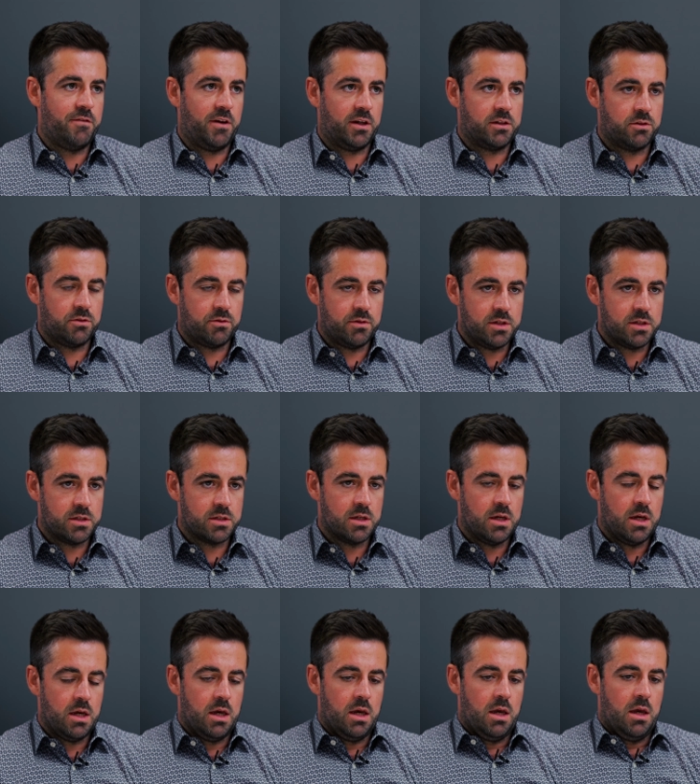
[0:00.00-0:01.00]
factories,
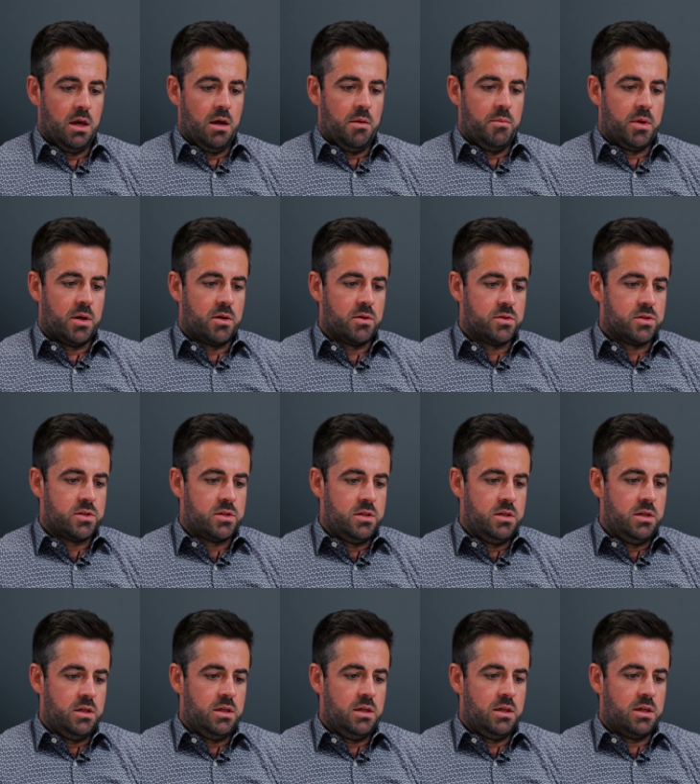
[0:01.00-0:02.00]
because
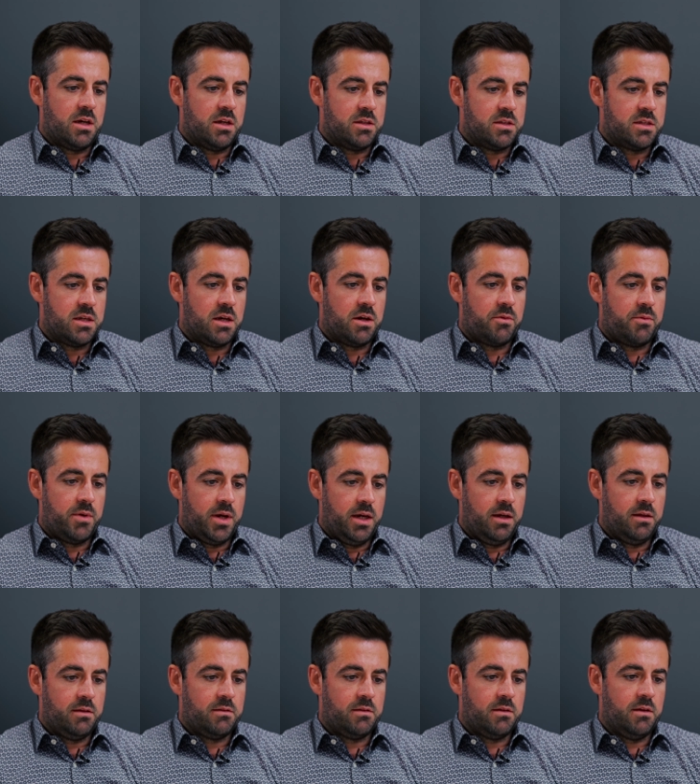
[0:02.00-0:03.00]
the cancer
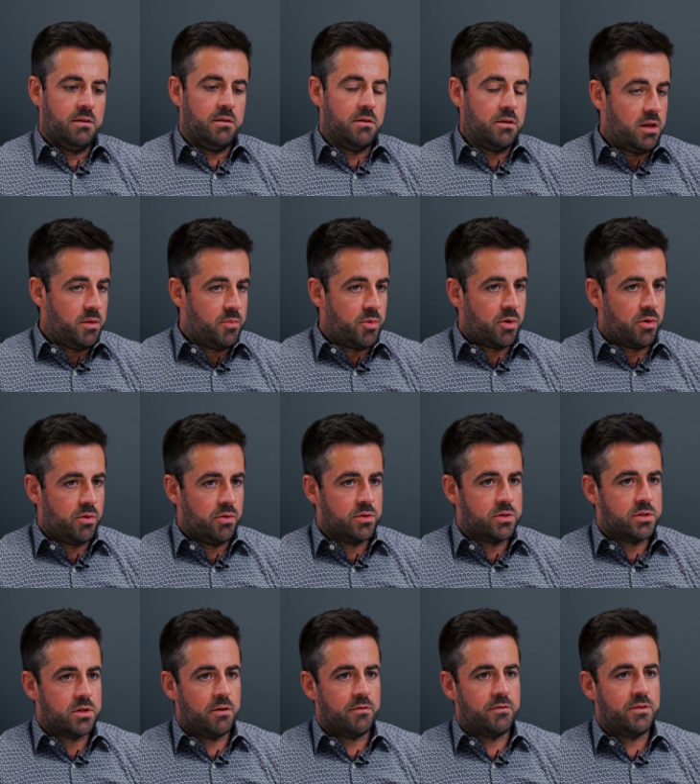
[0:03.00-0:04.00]
rate in the
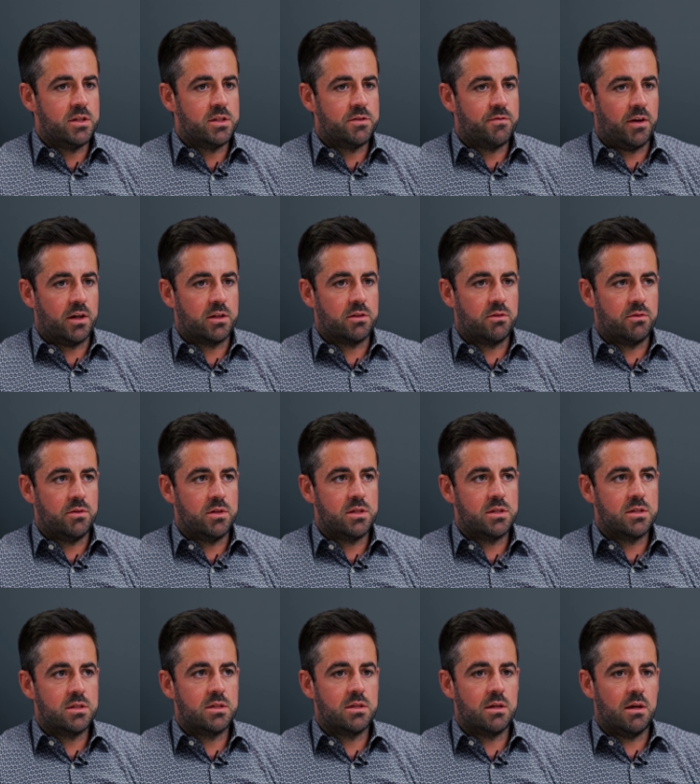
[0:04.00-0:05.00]
neighborhoods of these
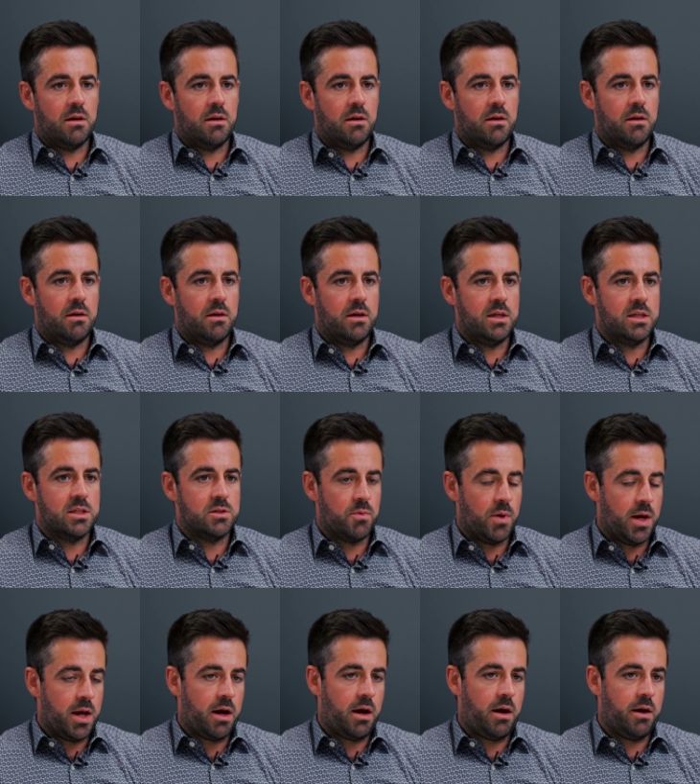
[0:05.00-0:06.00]
factories is
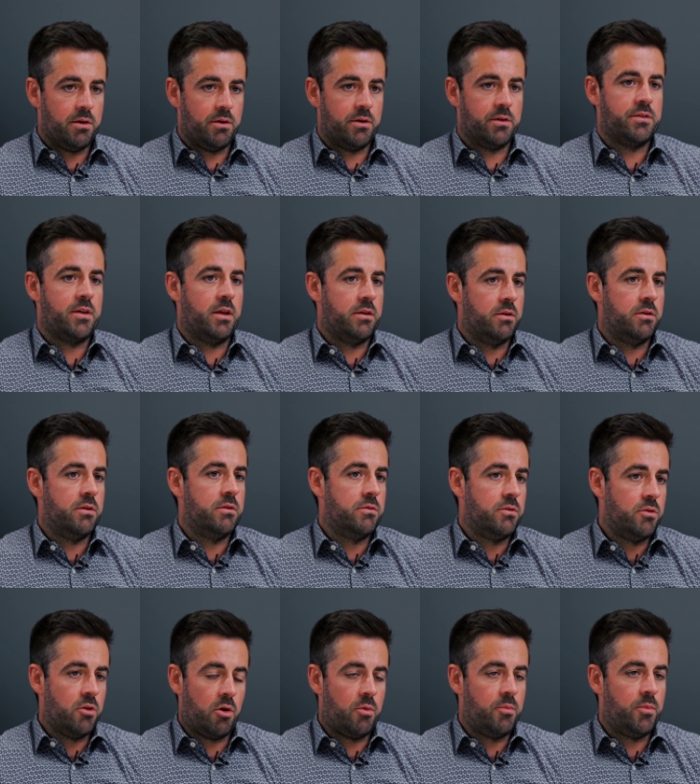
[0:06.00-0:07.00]
way higher than the
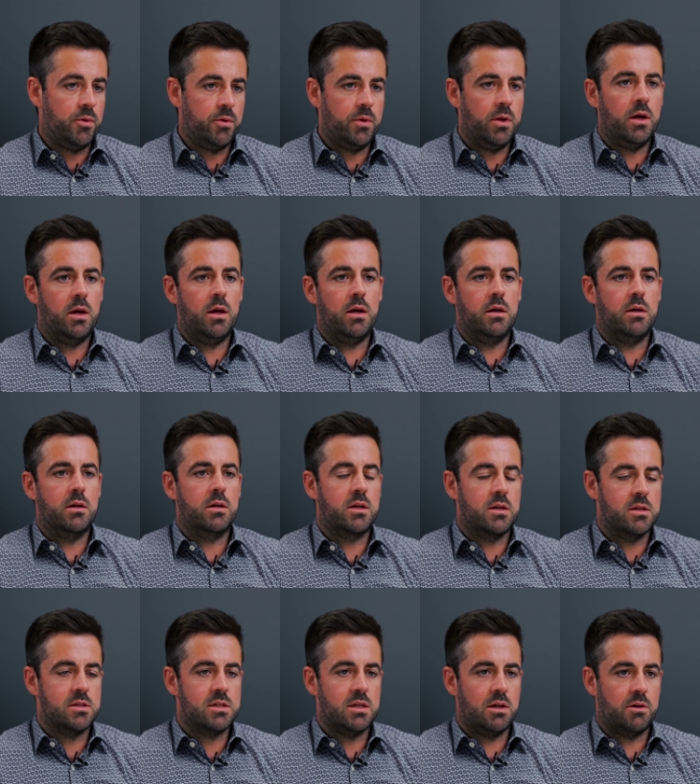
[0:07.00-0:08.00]
normal
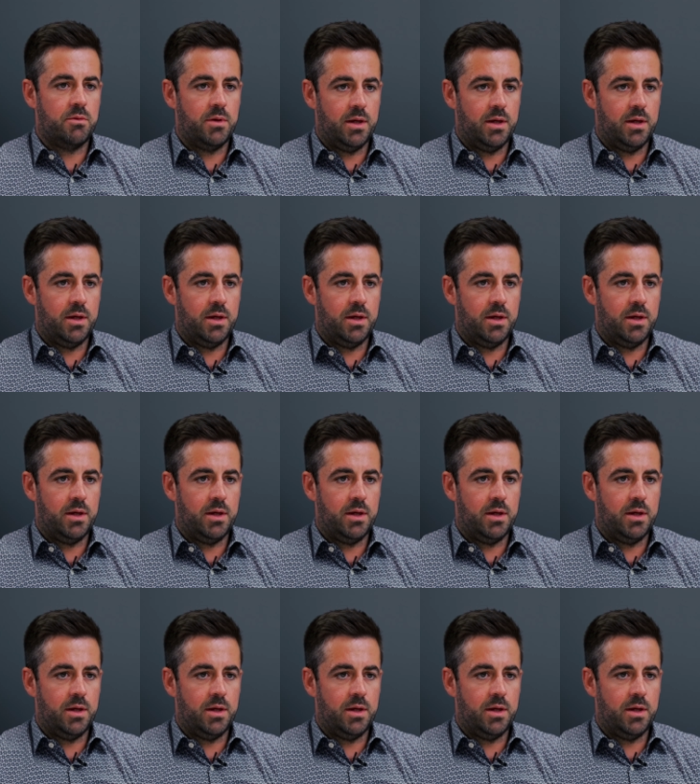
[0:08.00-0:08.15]
cancer